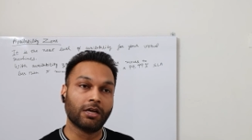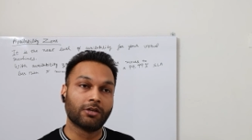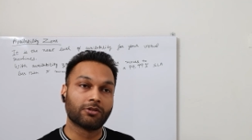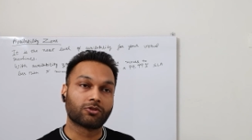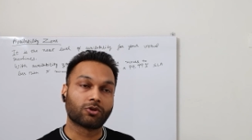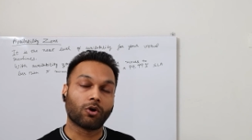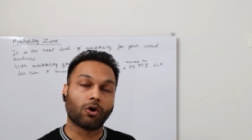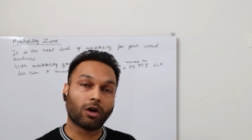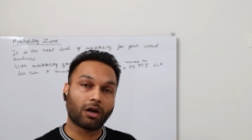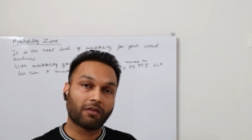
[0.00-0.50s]

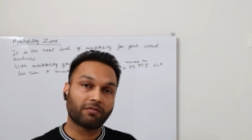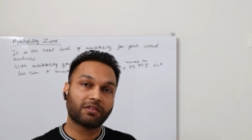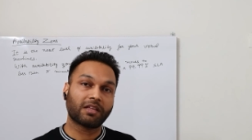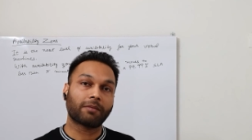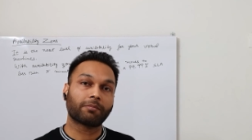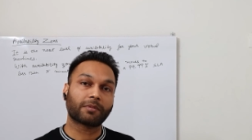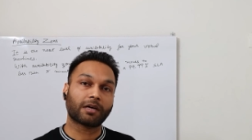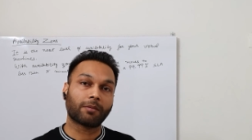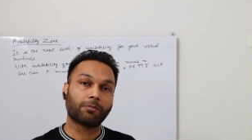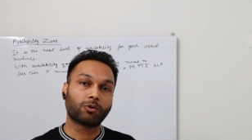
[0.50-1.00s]
So all of
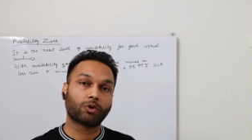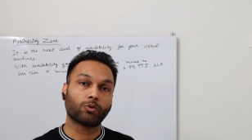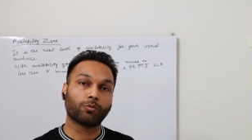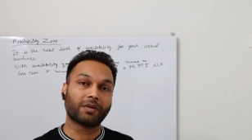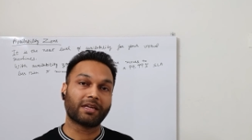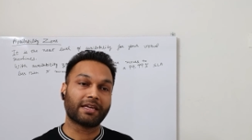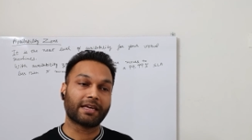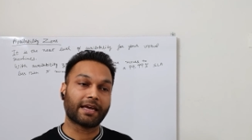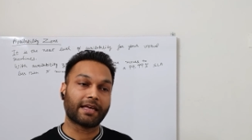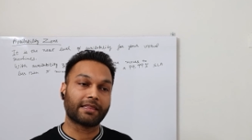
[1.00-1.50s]
them come to
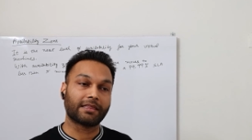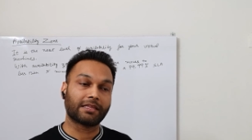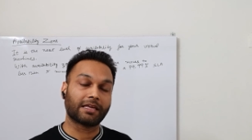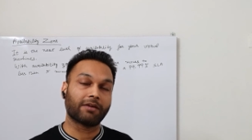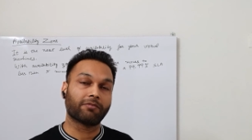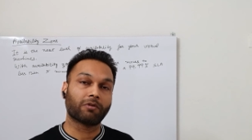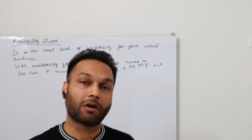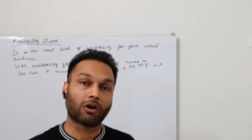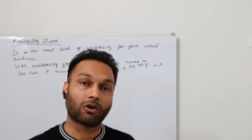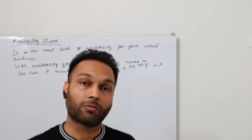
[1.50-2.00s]
me and
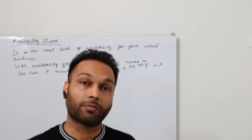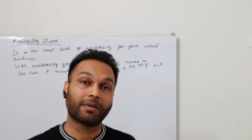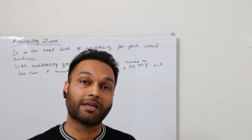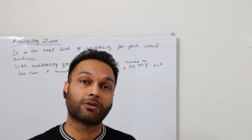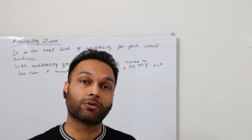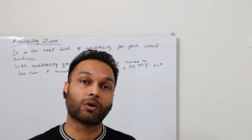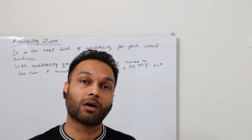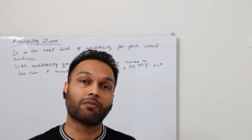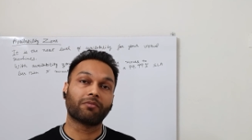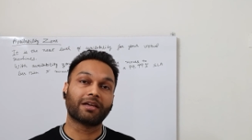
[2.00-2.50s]
they want me
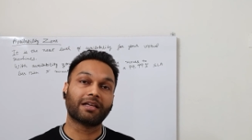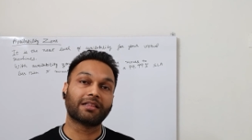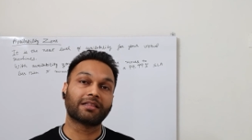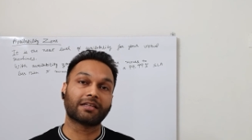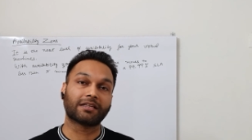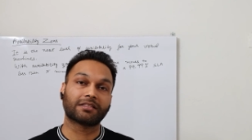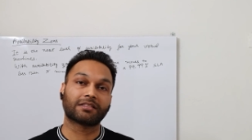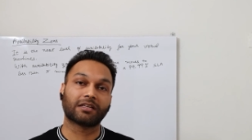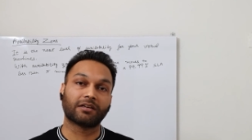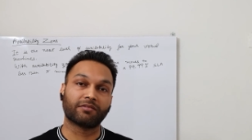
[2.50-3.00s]
to avail
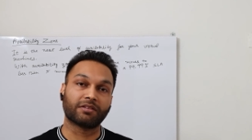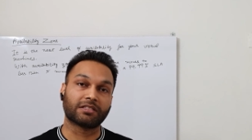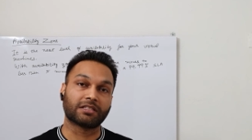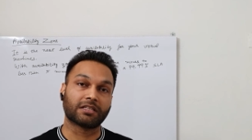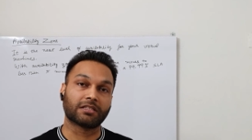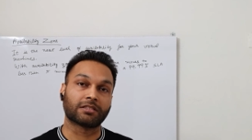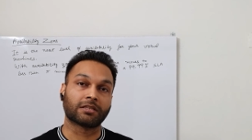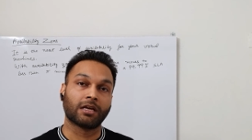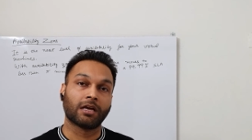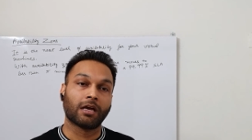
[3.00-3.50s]
their
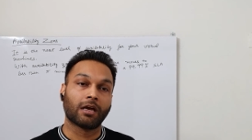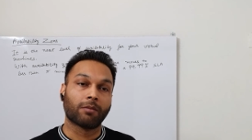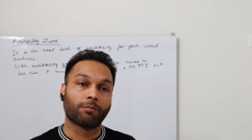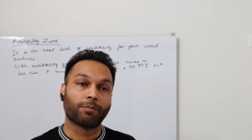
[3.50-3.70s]
services.